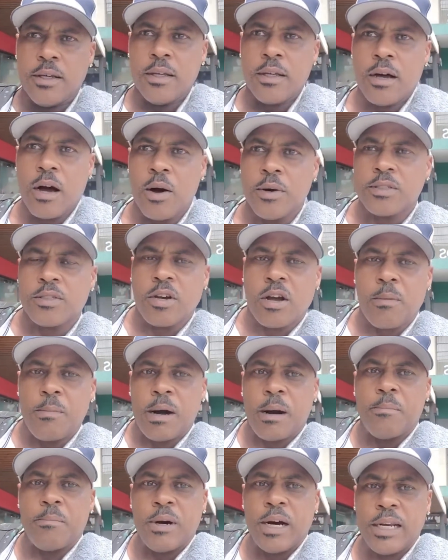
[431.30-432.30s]
I always talk
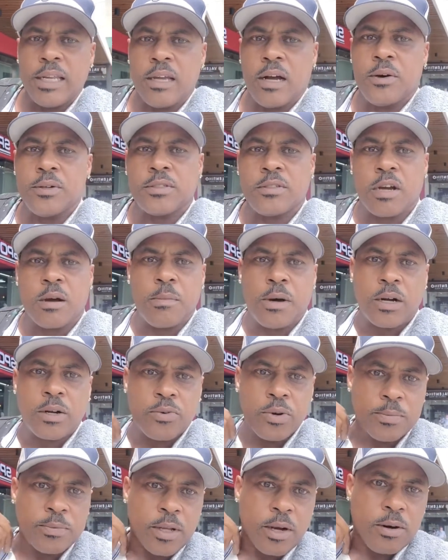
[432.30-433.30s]
about
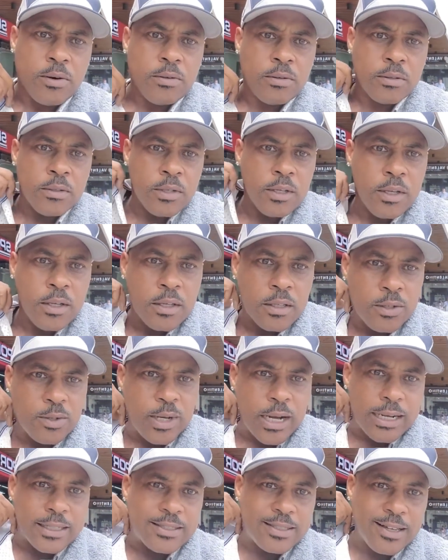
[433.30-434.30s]
crypto. You
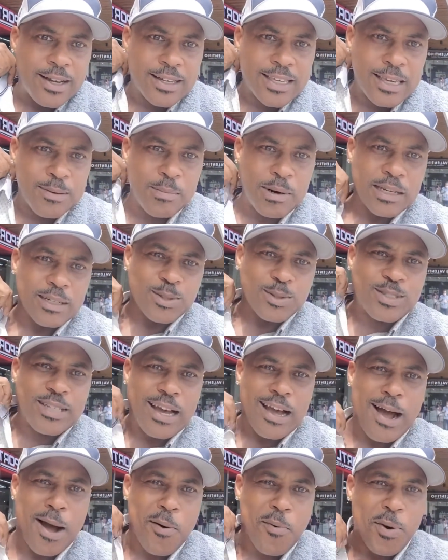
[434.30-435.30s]
guys see I keep my little
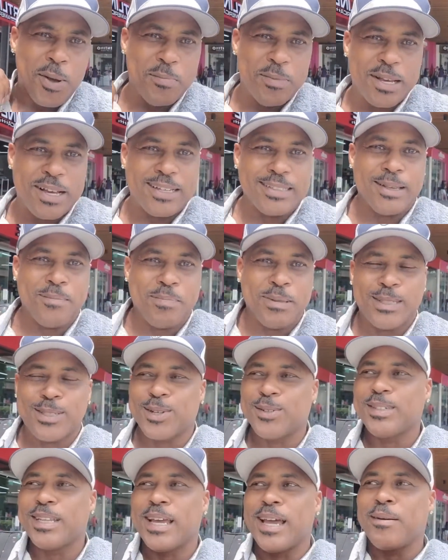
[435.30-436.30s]
towel with me because it be
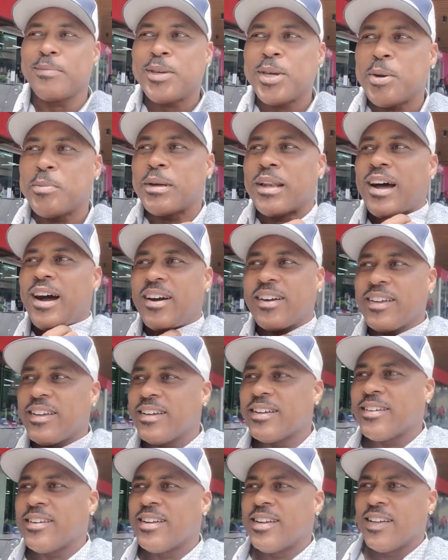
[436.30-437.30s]
so damn humid out
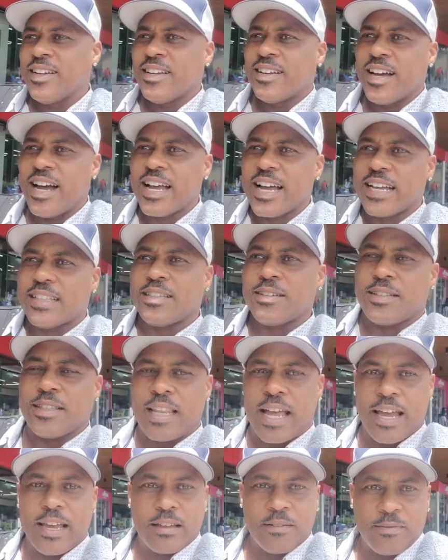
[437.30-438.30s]
here. I got to
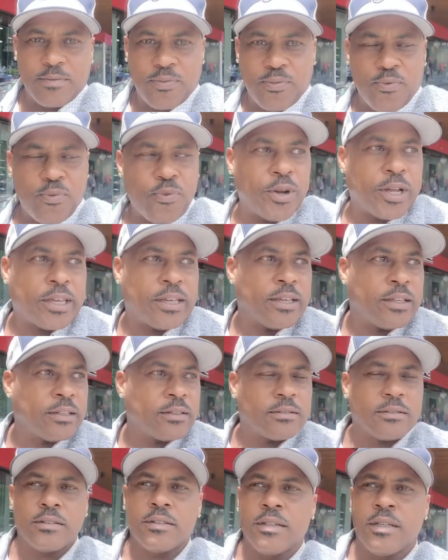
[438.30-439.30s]
like
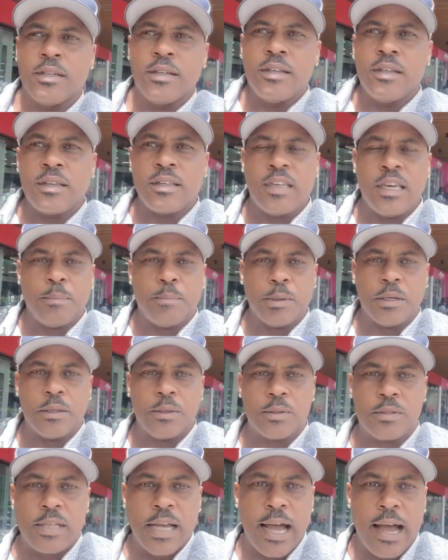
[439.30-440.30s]
freaking keep a
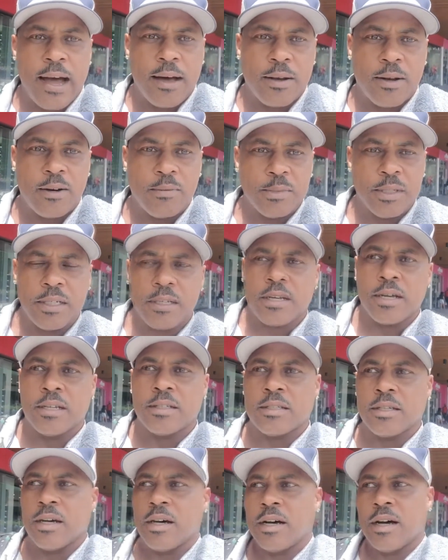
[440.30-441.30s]
little towel on me
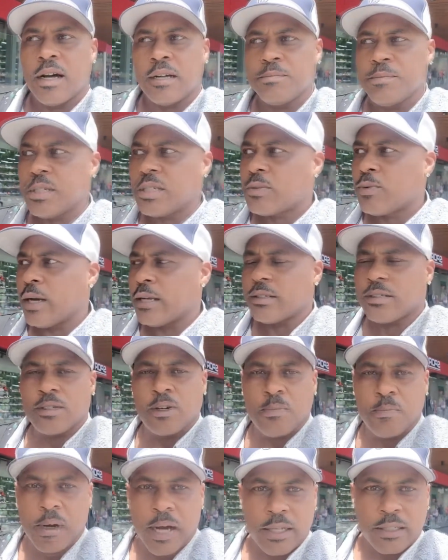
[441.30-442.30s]
because I be sweating so
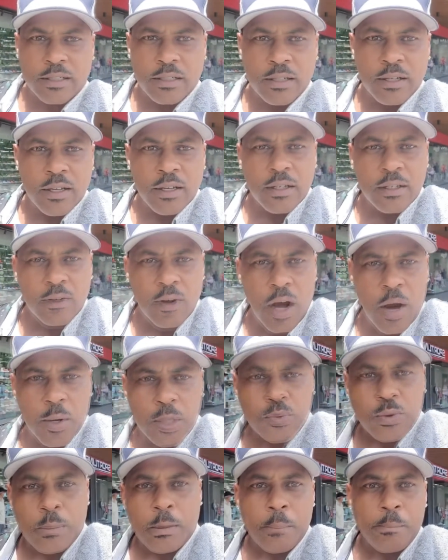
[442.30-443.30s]
much. You know, I always
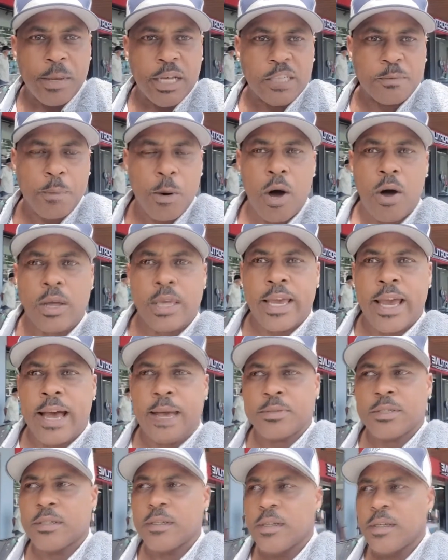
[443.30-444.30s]
wear my baseball
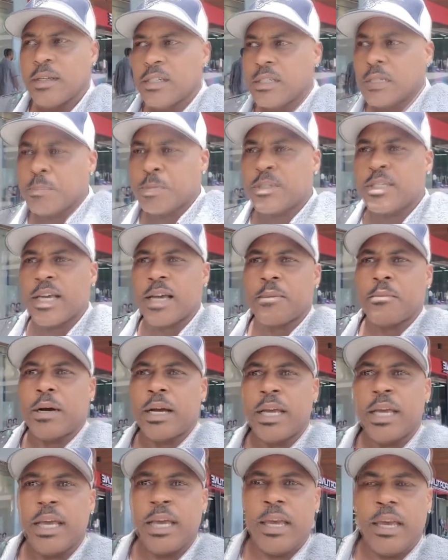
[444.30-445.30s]
caps to protect my
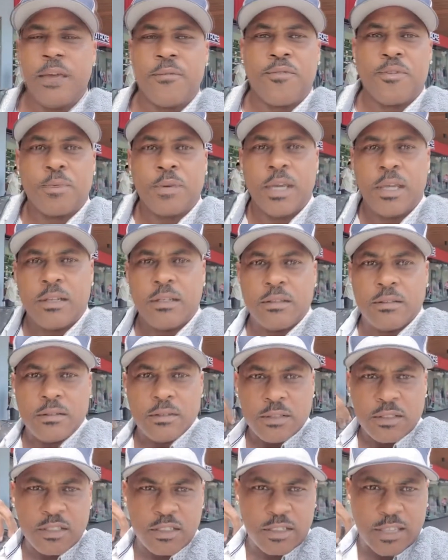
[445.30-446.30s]
head from getting
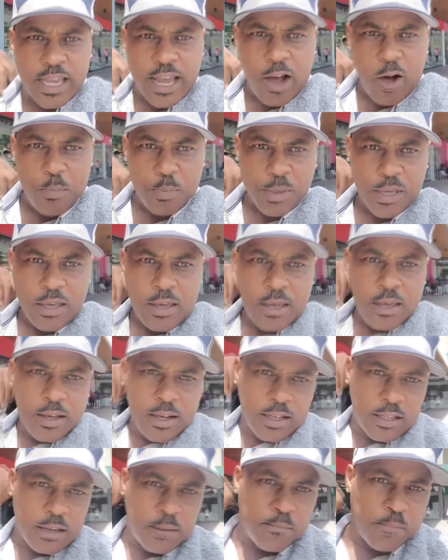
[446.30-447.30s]
scalpy
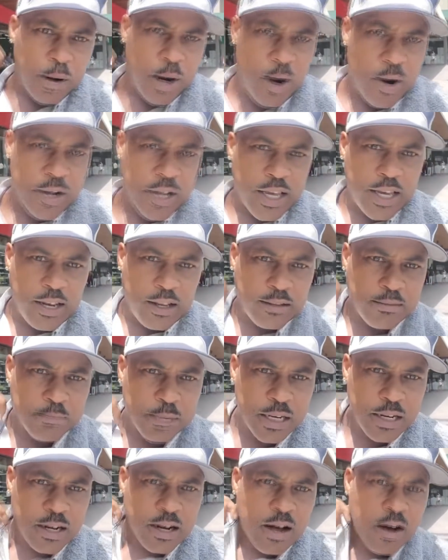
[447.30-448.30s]
because I'm bald headed,
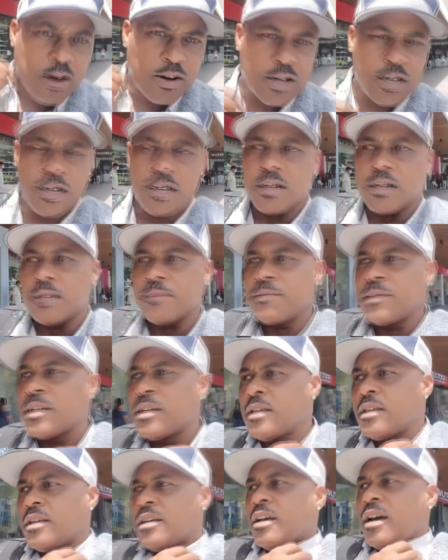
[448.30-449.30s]
but it's all good.
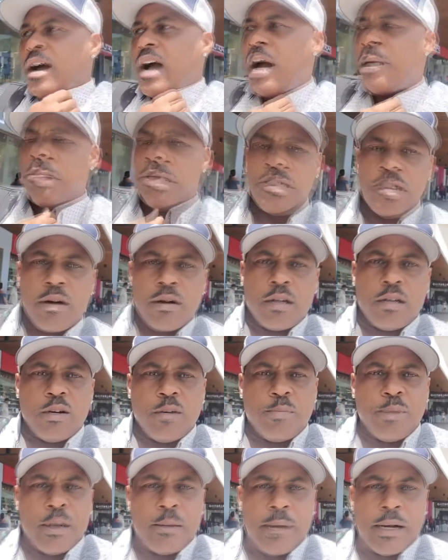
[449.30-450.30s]
I'm gonna talk a little
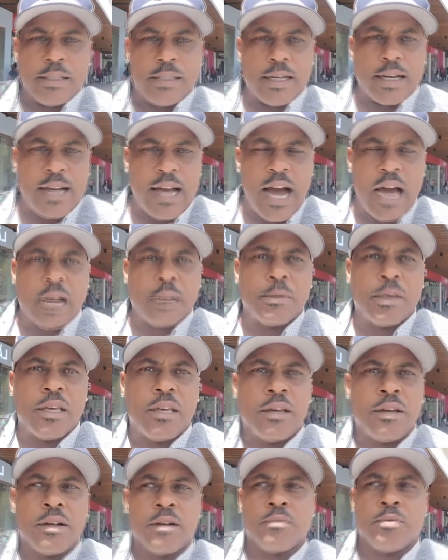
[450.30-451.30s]
bit about the economy
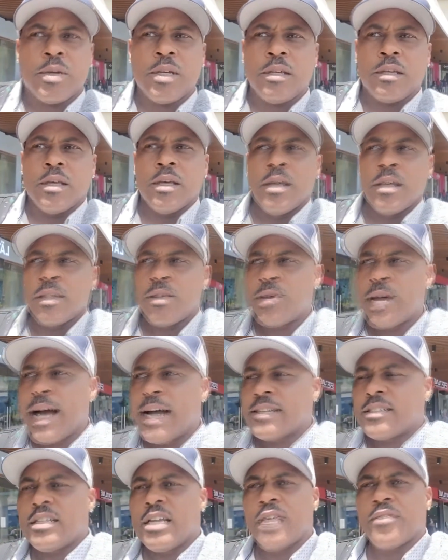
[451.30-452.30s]
here. You
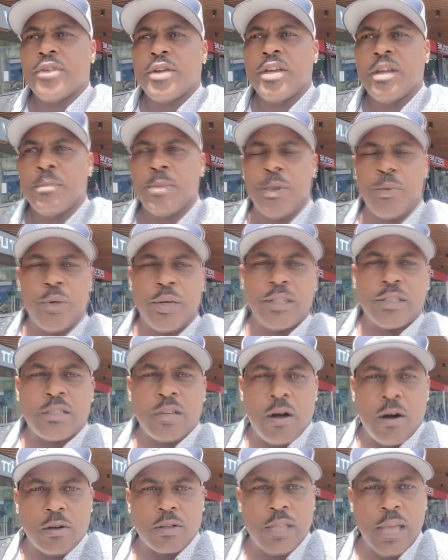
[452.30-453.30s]
guys never hear me really
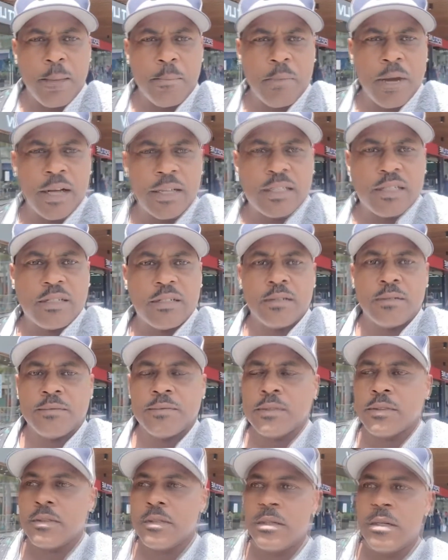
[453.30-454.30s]
talk that much
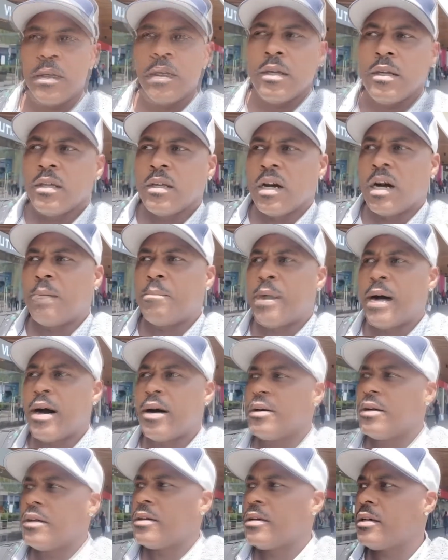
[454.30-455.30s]

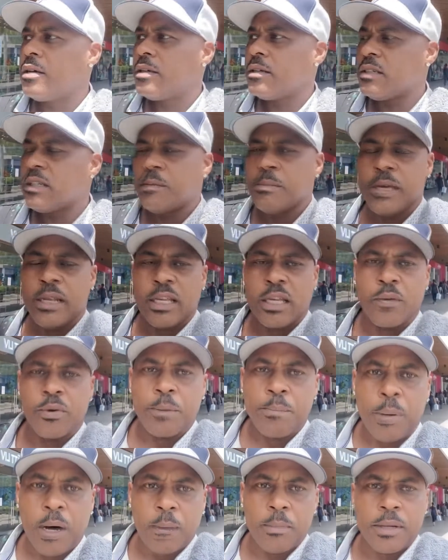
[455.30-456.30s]
about Dominican
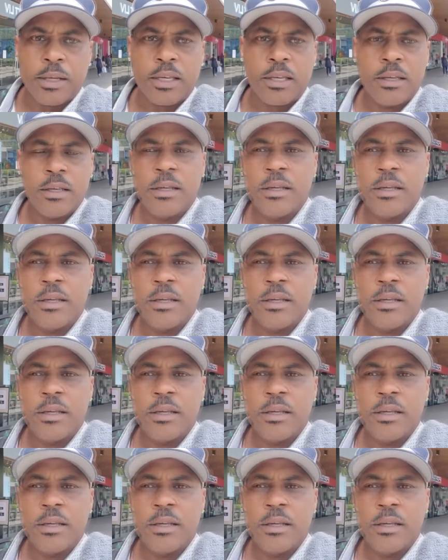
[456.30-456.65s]
Republic.